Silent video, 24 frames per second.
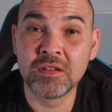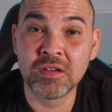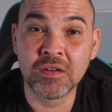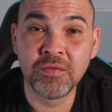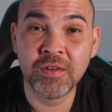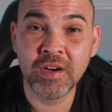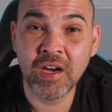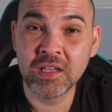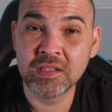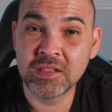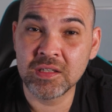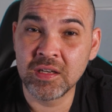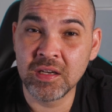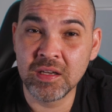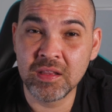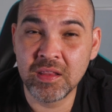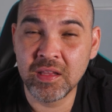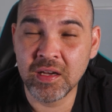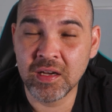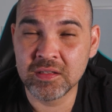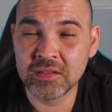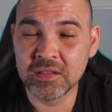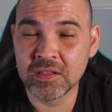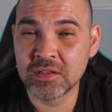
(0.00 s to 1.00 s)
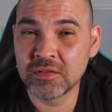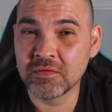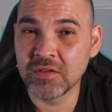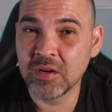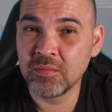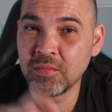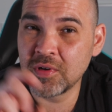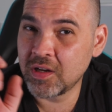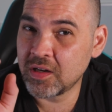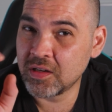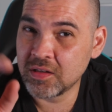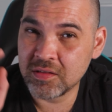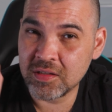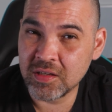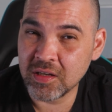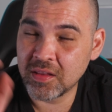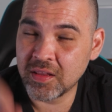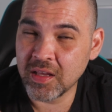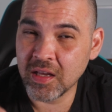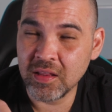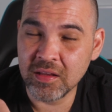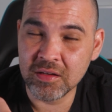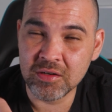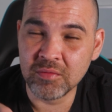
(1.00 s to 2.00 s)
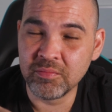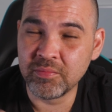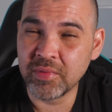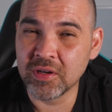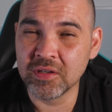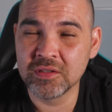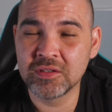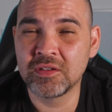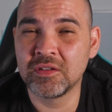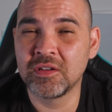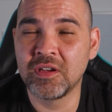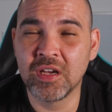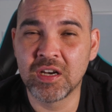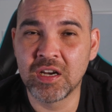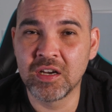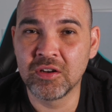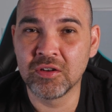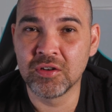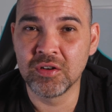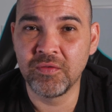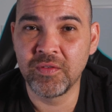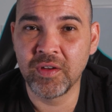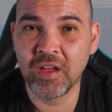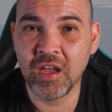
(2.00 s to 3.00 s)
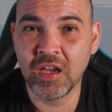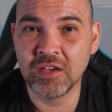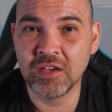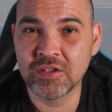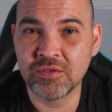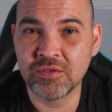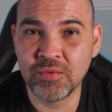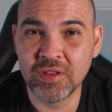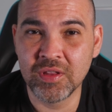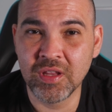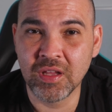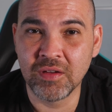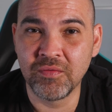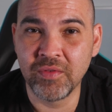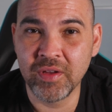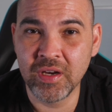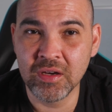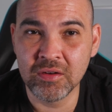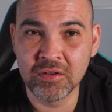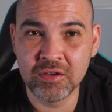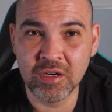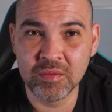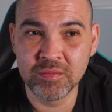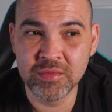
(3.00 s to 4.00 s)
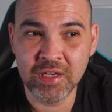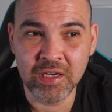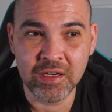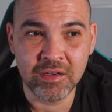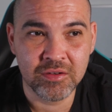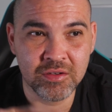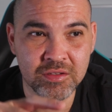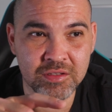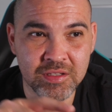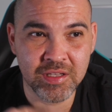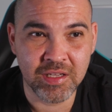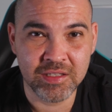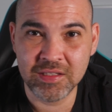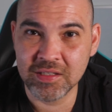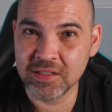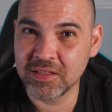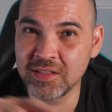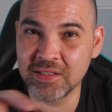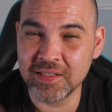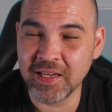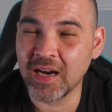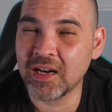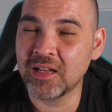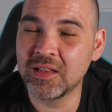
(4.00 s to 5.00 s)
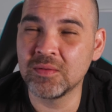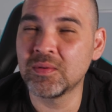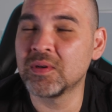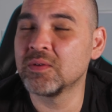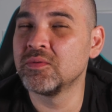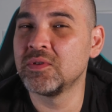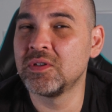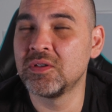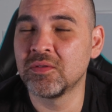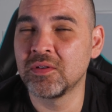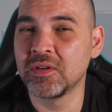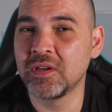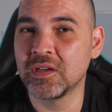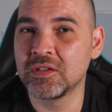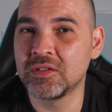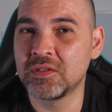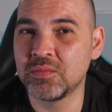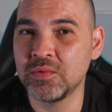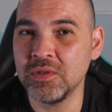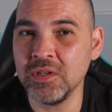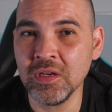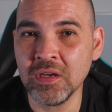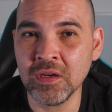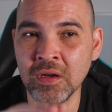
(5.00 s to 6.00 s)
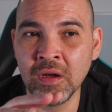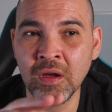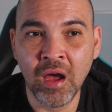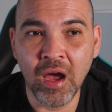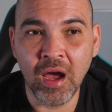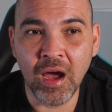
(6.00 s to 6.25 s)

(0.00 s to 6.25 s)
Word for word: don't forget to hit that subscribe button and tick that little bell so you get a notification when that video comes out because that's exactly what we're doing next week.